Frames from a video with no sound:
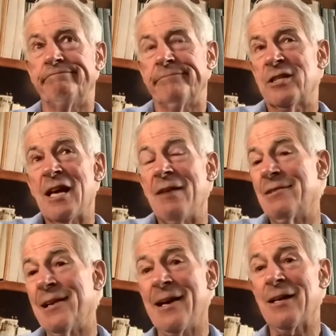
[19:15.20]

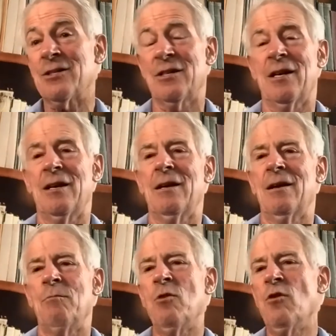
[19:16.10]
saved links,
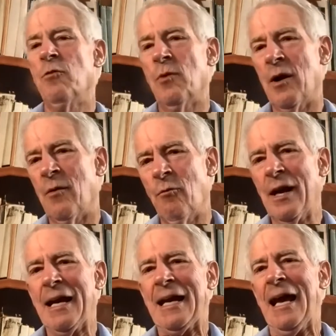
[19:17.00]
move what
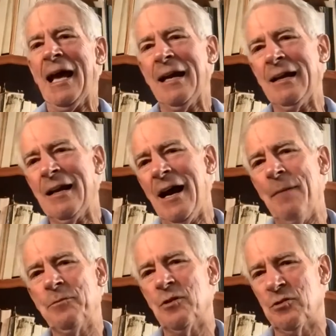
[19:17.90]
I can
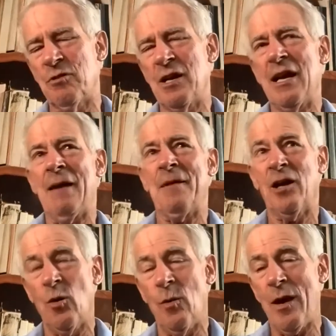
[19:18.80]
up to 3, and then
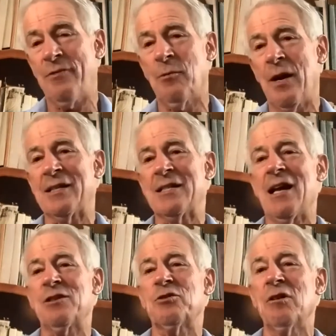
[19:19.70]
go after my
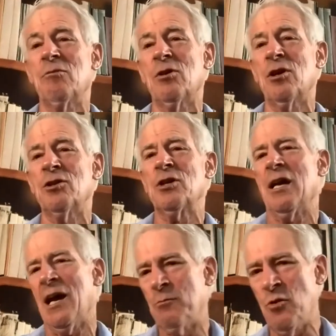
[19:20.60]
status 3 words
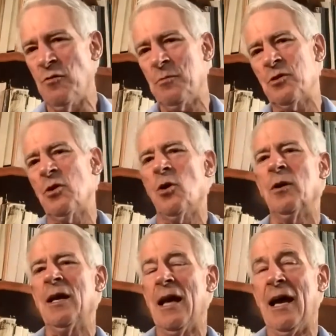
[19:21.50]
and move them to
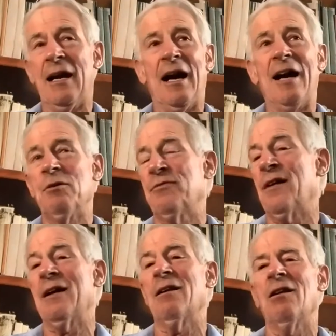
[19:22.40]
known. And I will
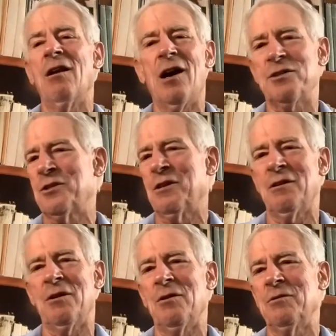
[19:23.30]
find lots that are
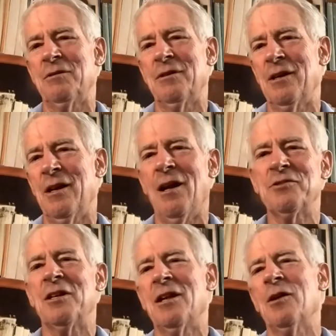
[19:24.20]
known. And all of a
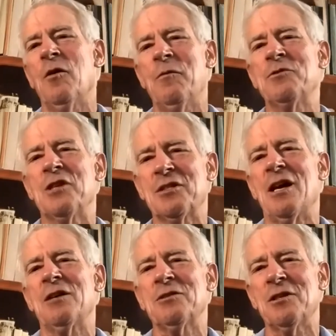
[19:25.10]
sudden I'll go from
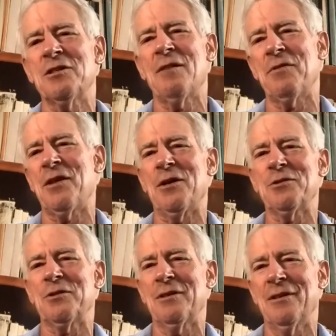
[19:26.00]
6,000 to
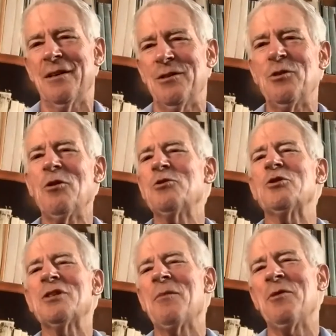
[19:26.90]
7,000. So those are
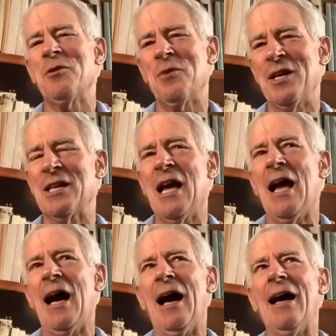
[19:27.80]
some of the ways.
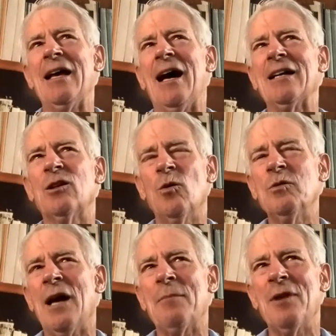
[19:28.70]
I'm
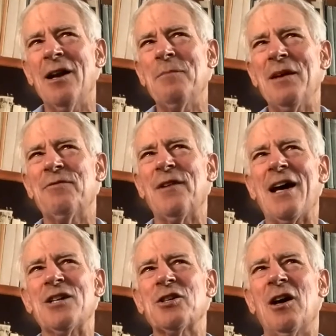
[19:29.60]
not a big
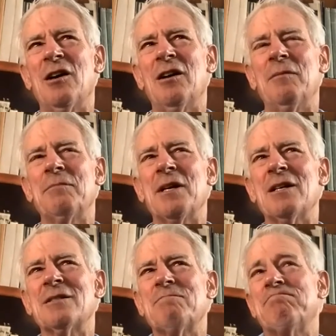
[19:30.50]
flashcarder
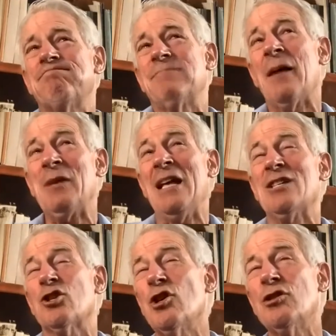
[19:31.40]
because,
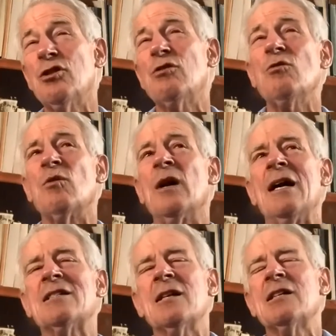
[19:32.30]
it's good to do.
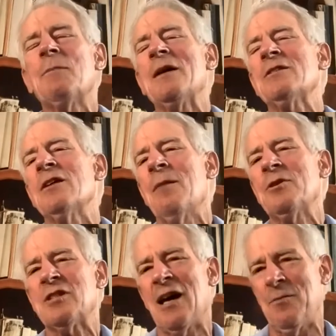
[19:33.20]
It depends on how
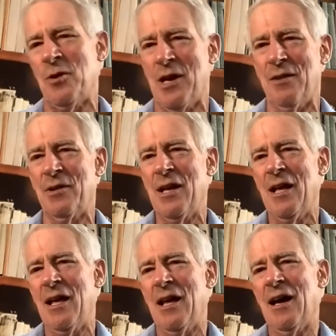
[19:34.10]
much time you
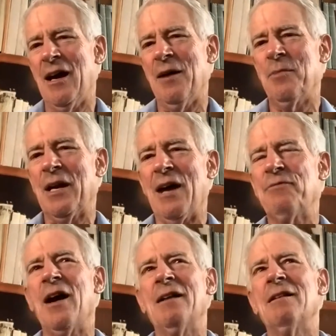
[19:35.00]
have. But I
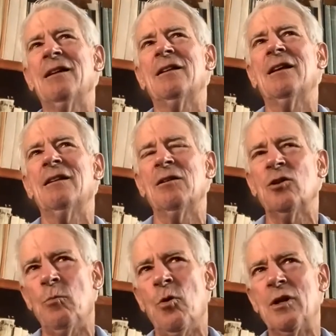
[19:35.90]
find that they're
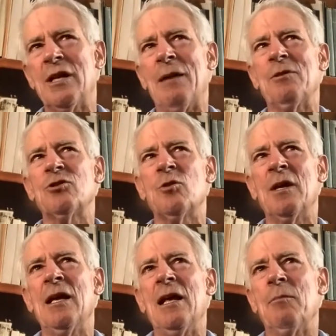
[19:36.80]
more time
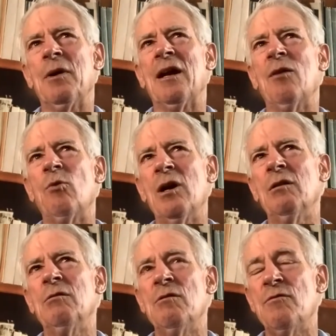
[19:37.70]
consuming. But I
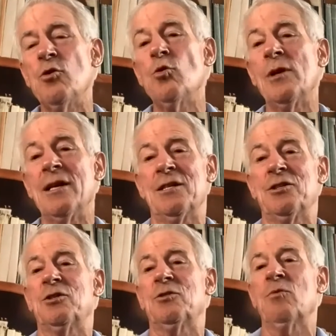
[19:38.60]
will review
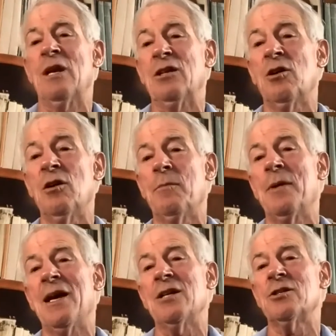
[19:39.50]
lists when I turn a
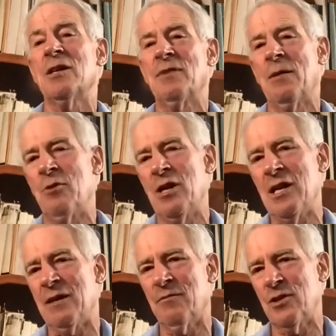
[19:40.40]
page, if I'm
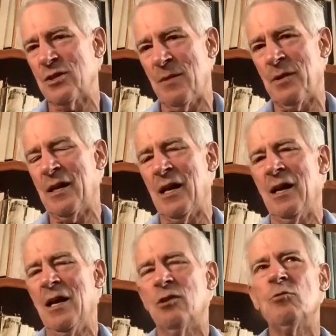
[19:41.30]
reading, for example, and I
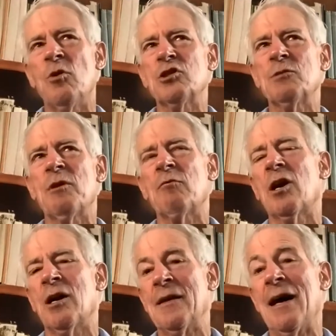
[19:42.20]
do most of my
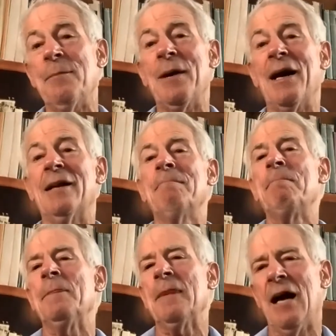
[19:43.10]
work on the iPad.
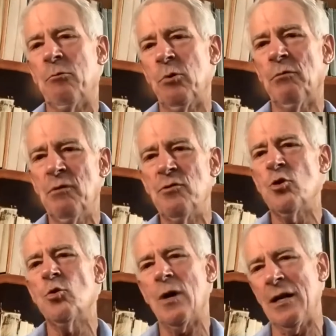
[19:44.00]
I will
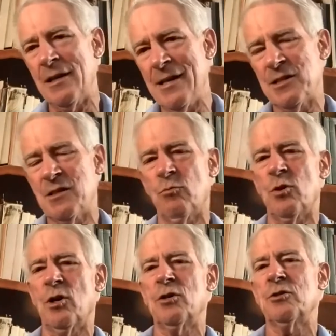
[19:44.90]
review a list of
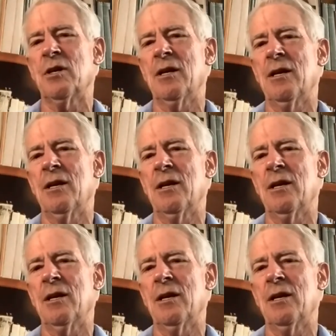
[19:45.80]
words